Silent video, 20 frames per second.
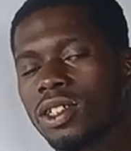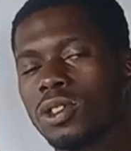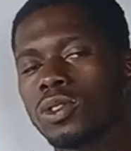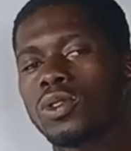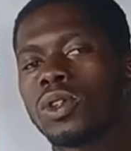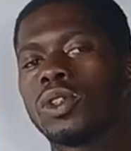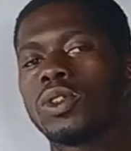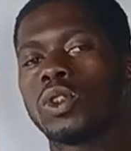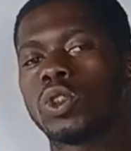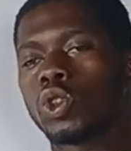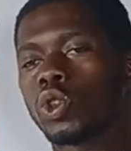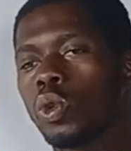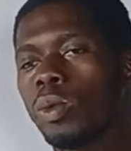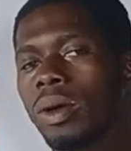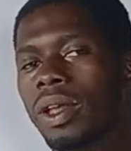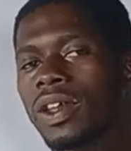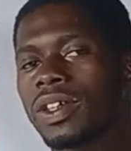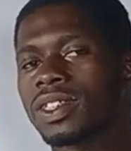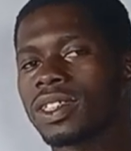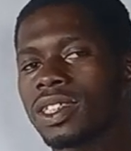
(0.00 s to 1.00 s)
22
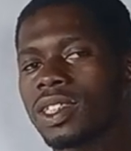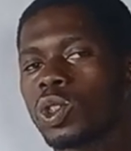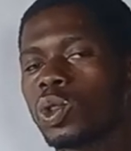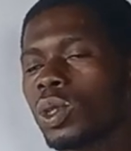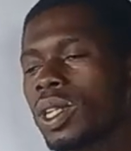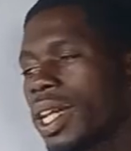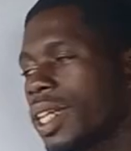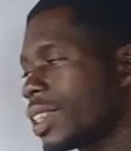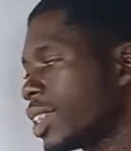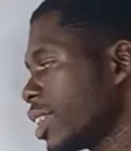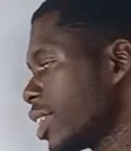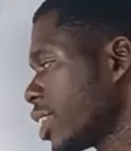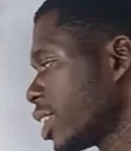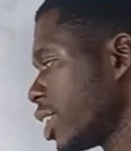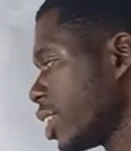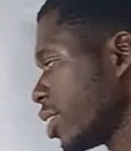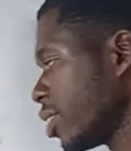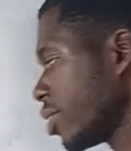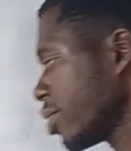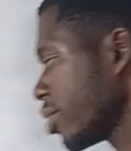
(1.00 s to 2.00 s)
minus 6, you get
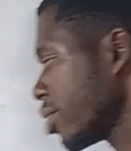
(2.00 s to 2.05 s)
16.